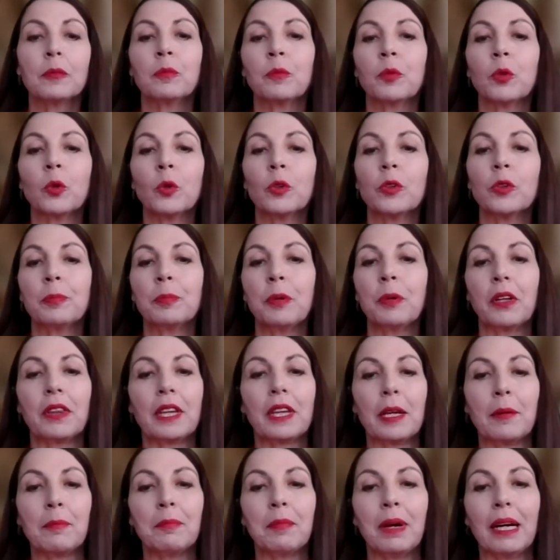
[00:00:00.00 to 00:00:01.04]
brought upon
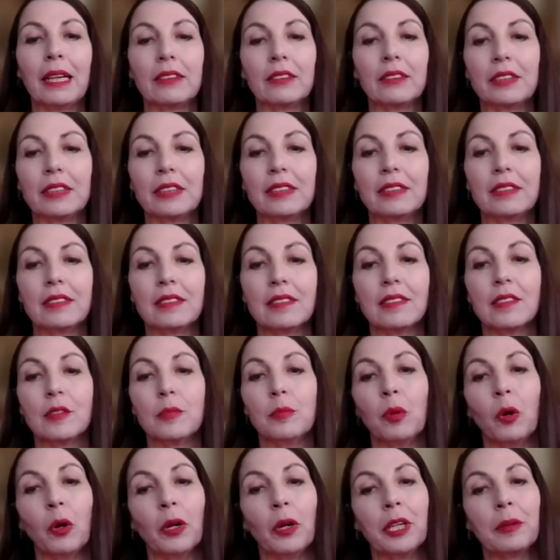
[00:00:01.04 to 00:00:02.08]
them by creditors
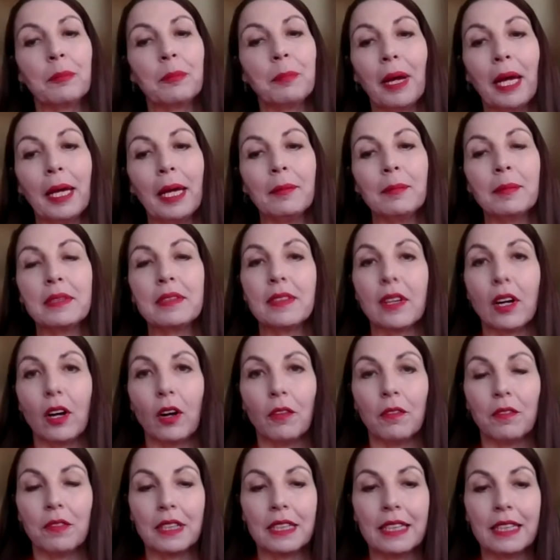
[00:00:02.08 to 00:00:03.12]
demanding payments
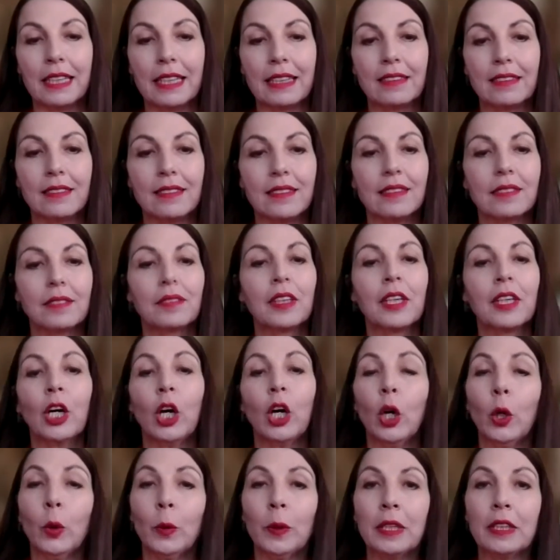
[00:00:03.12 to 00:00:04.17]
of the debts
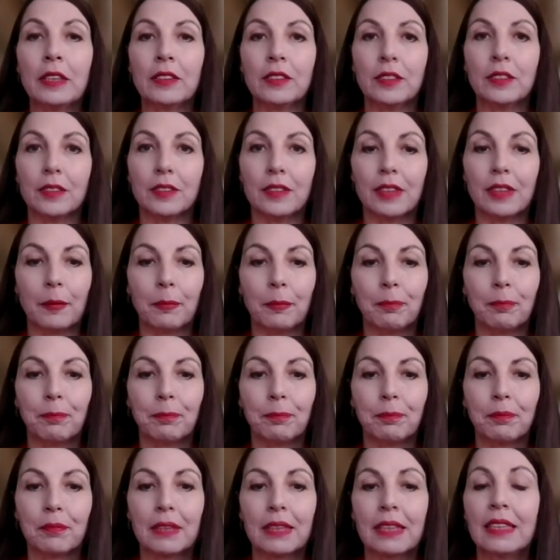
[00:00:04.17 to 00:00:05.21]
owing to them.
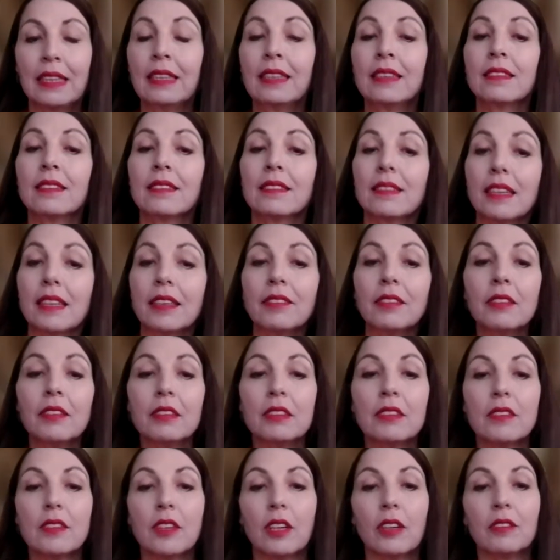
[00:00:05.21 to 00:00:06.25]
Several
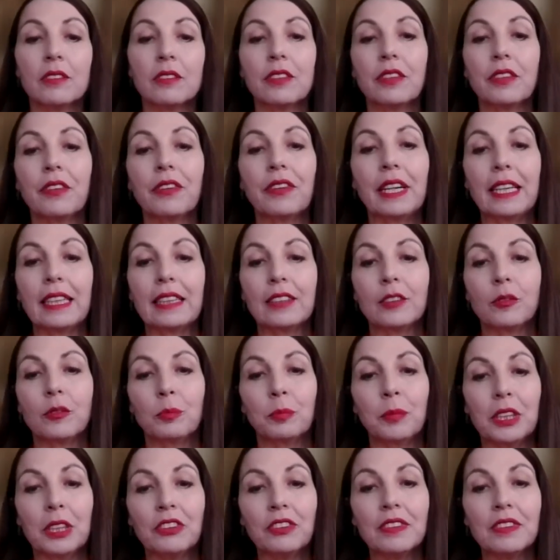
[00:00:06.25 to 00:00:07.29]
insolvency-related
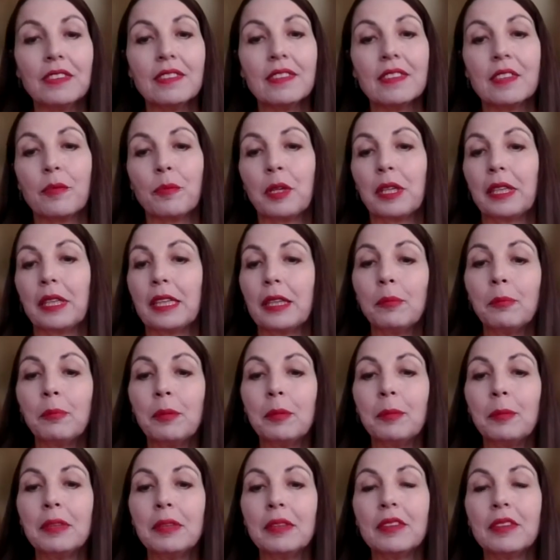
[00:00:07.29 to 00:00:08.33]
measures have been
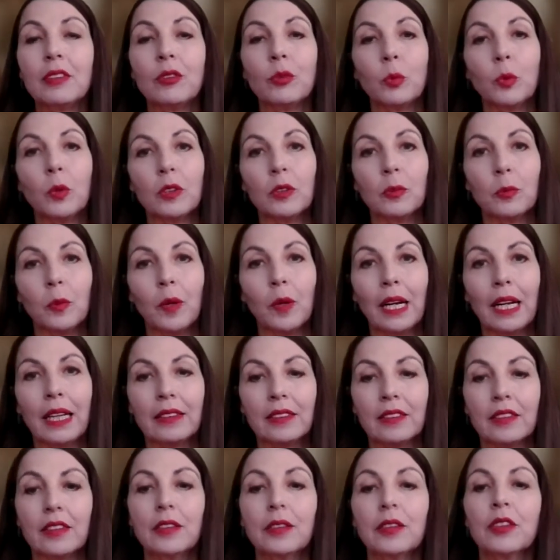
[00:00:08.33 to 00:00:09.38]
implemented worldwide
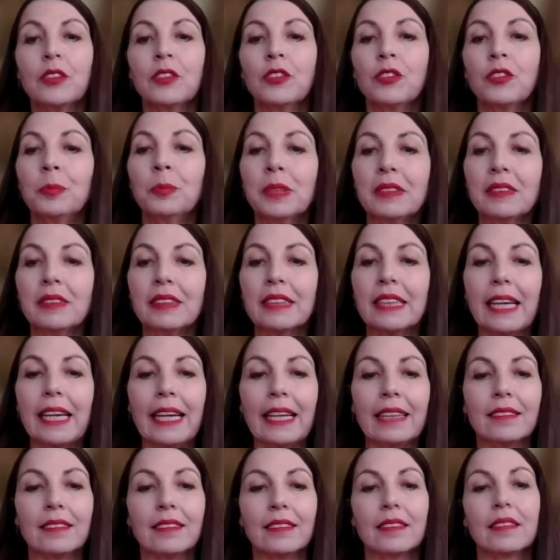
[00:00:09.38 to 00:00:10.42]
to
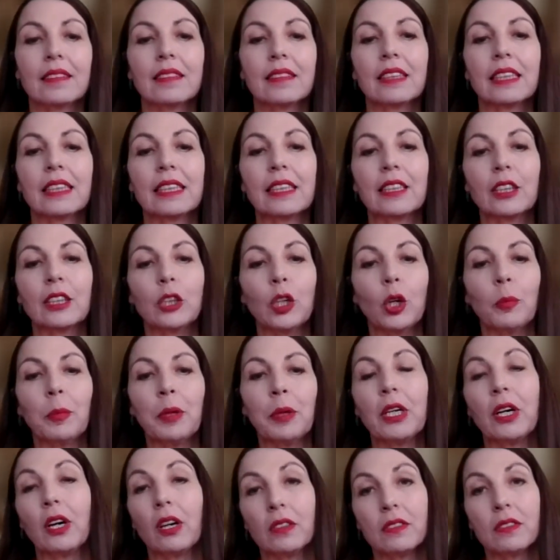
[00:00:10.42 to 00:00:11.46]
mitigate the
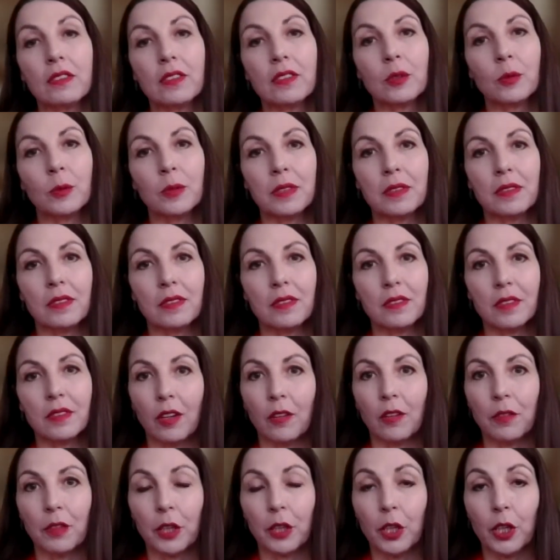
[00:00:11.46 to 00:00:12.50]
economic consequences
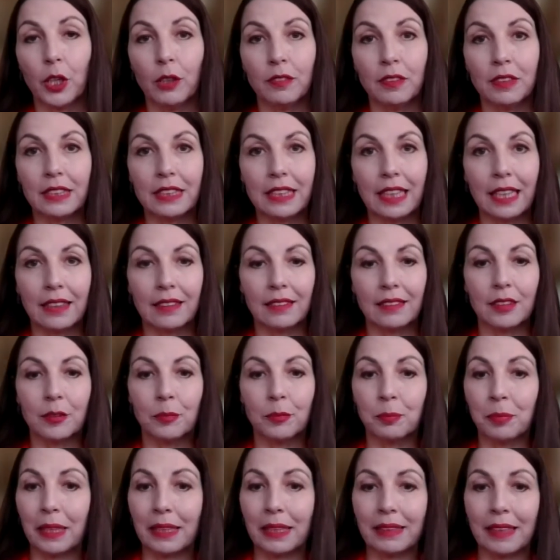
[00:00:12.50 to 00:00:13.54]
of the
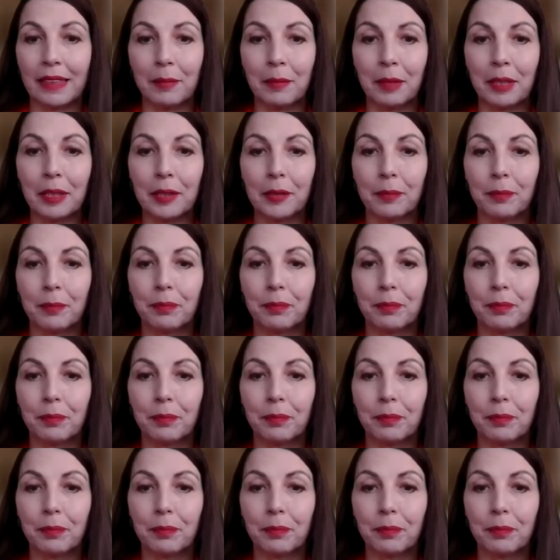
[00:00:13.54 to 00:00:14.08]
COVID-19 pandemic.